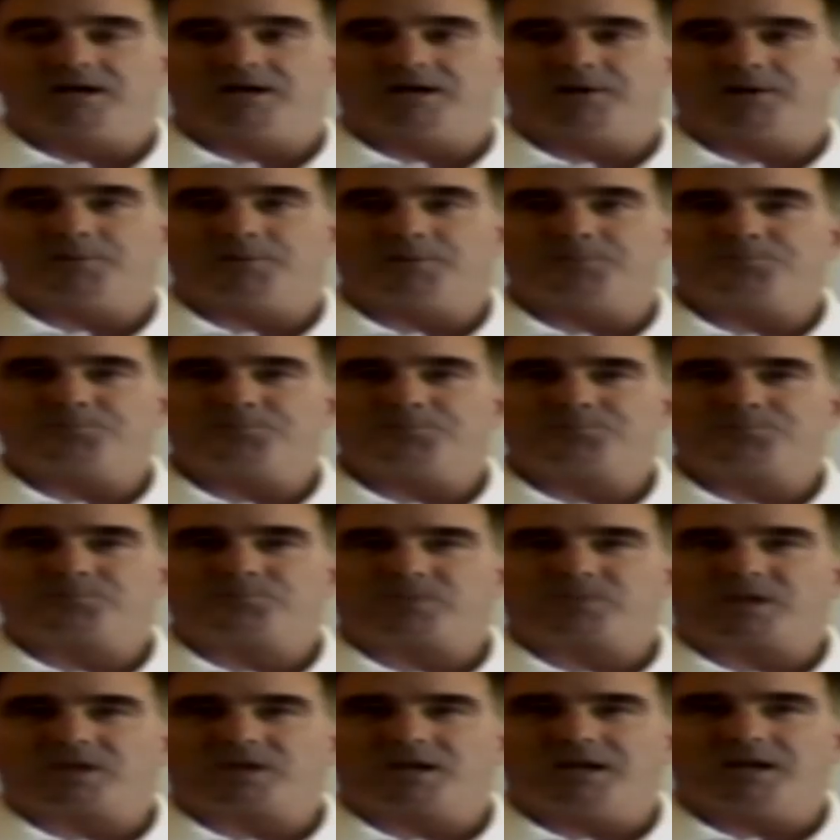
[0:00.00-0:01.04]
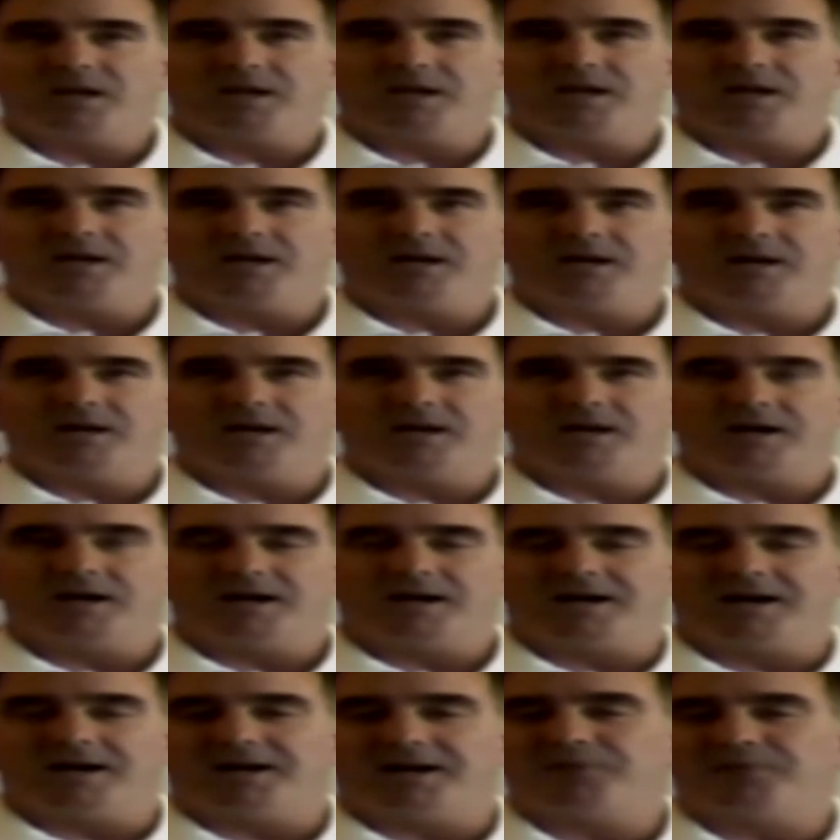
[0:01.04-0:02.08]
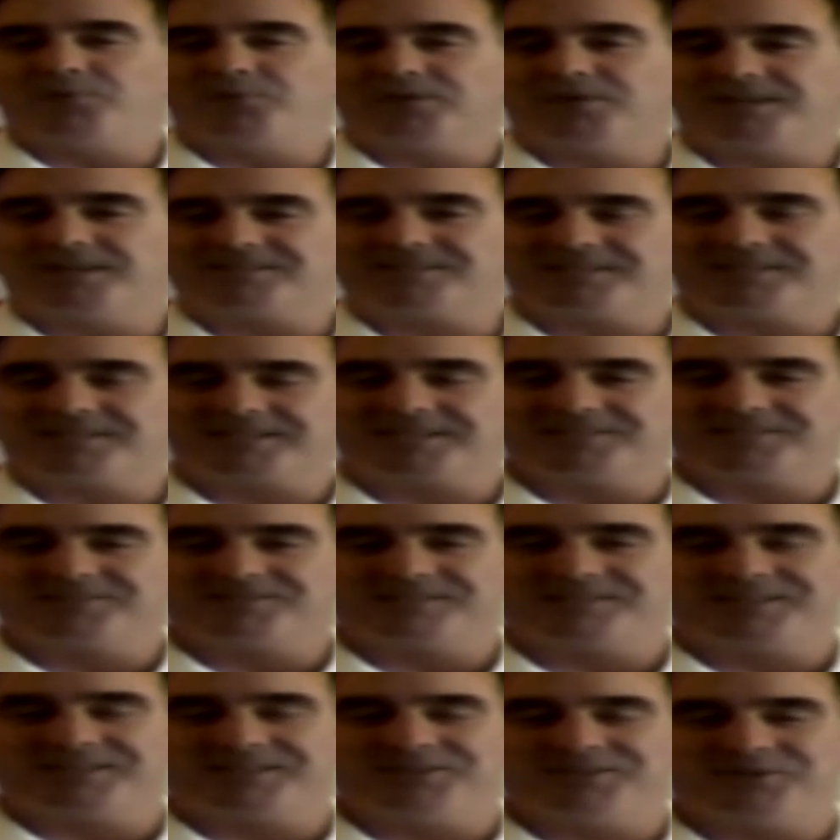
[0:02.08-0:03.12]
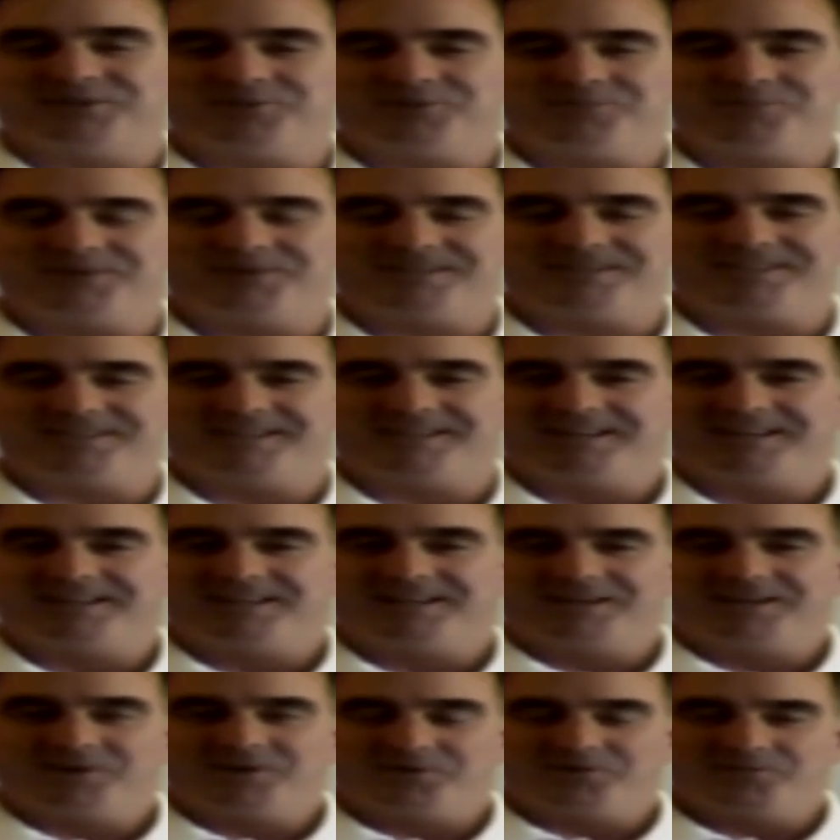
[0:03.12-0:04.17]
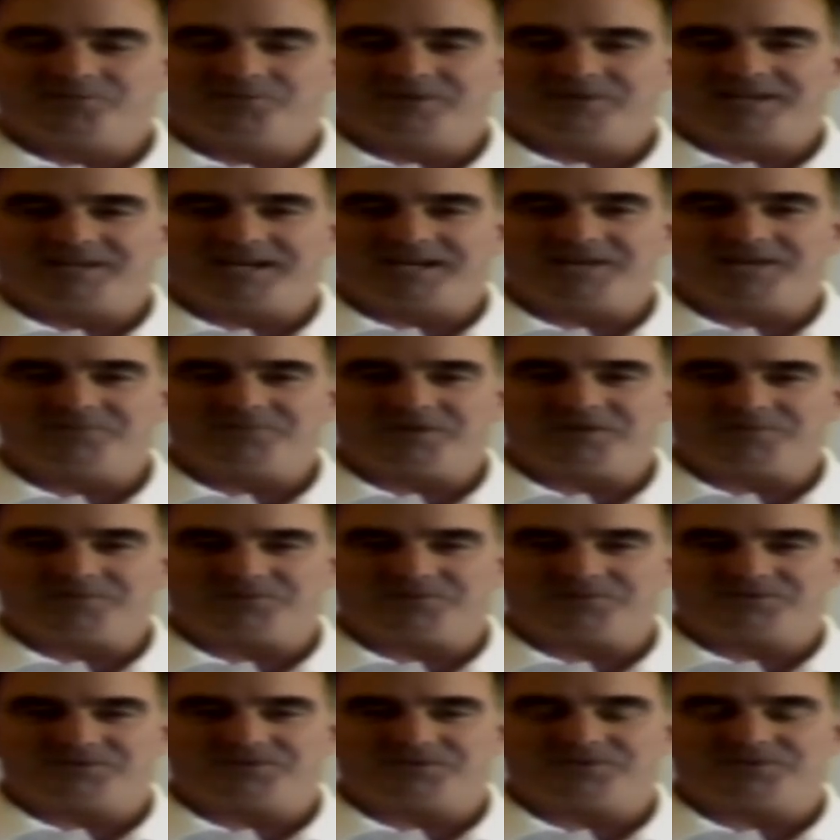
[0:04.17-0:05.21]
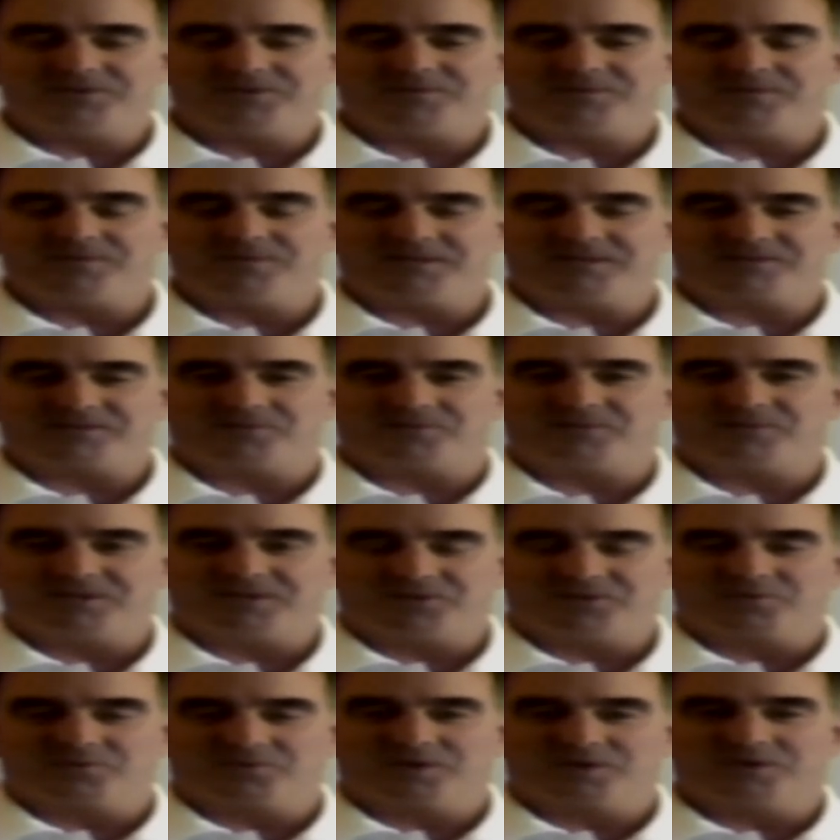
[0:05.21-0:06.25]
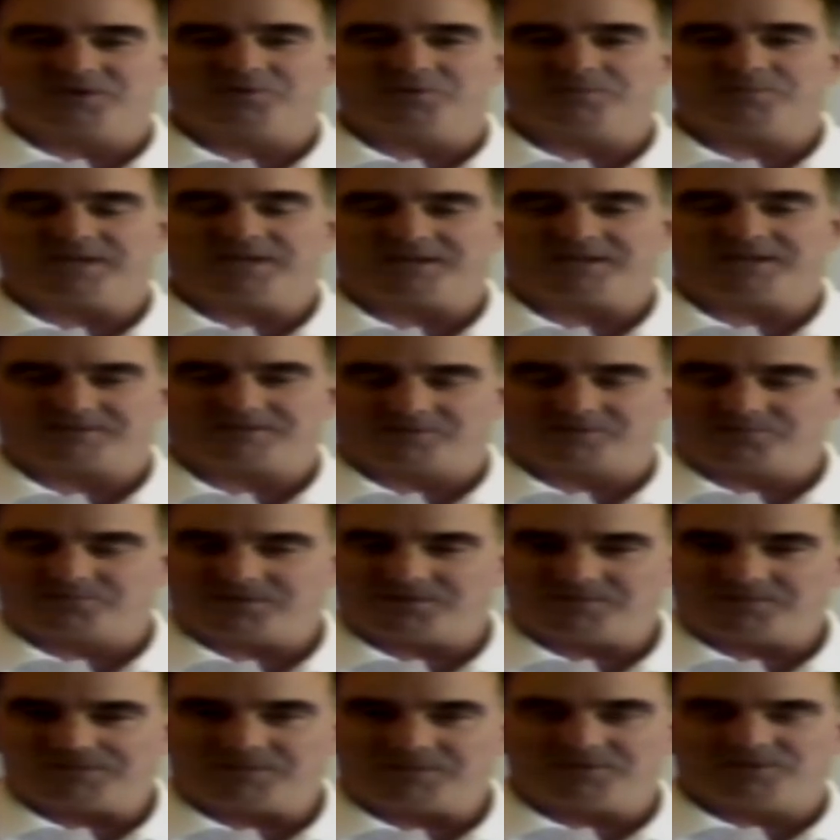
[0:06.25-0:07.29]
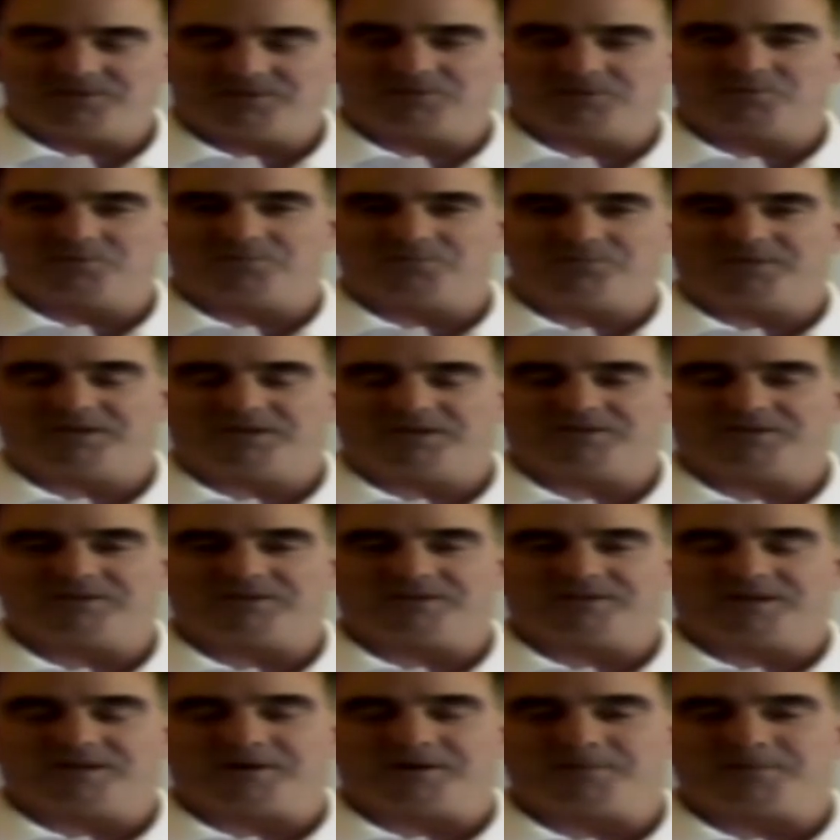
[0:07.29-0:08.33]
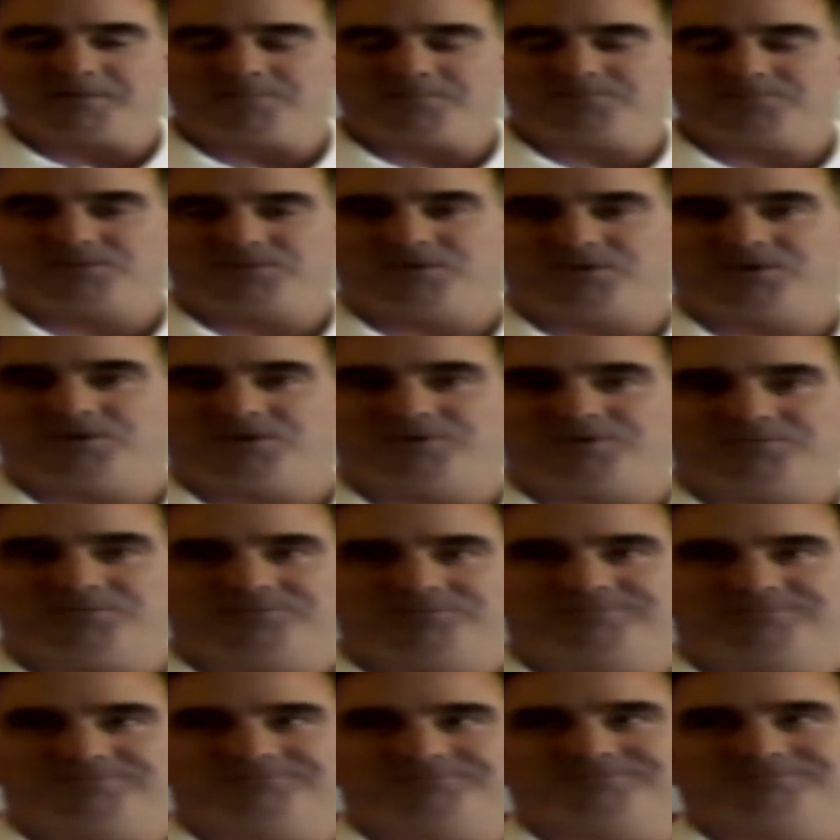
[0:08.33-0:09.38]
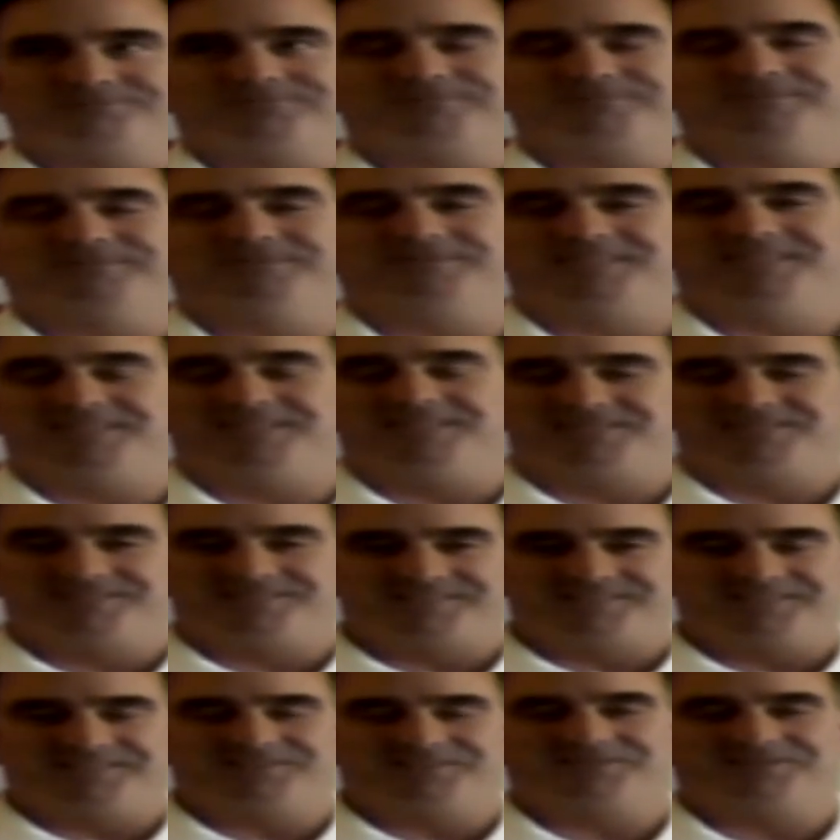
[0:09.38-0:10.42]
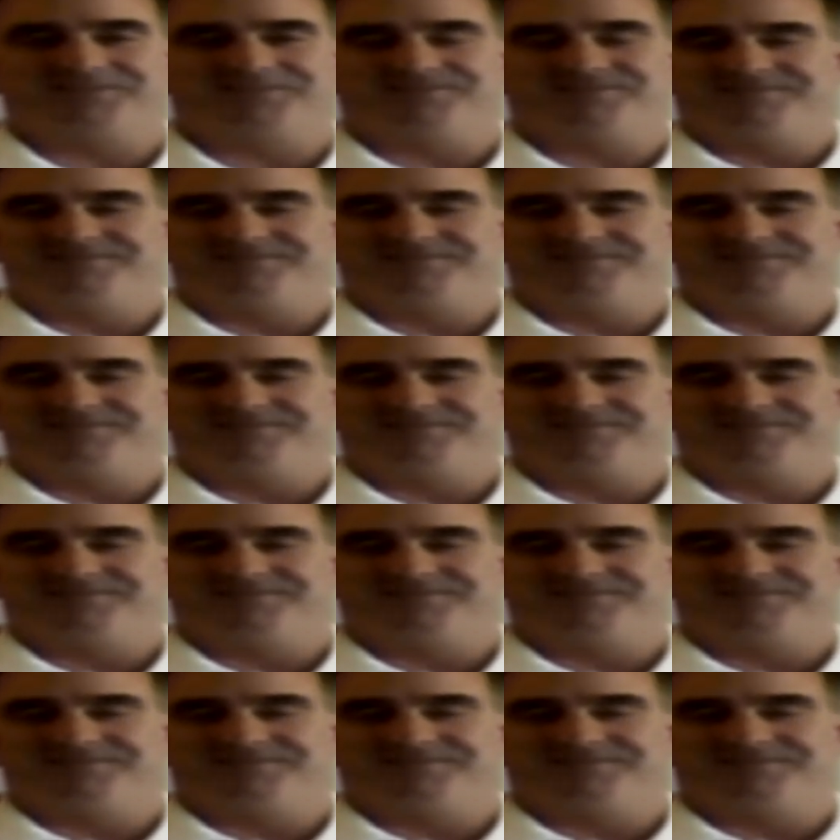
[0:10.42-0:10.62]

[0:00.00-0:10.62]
Um, I realize I can say no, but when I have the opportunity to make something grow and make something maybe a little bit better, um, you know, it's it's.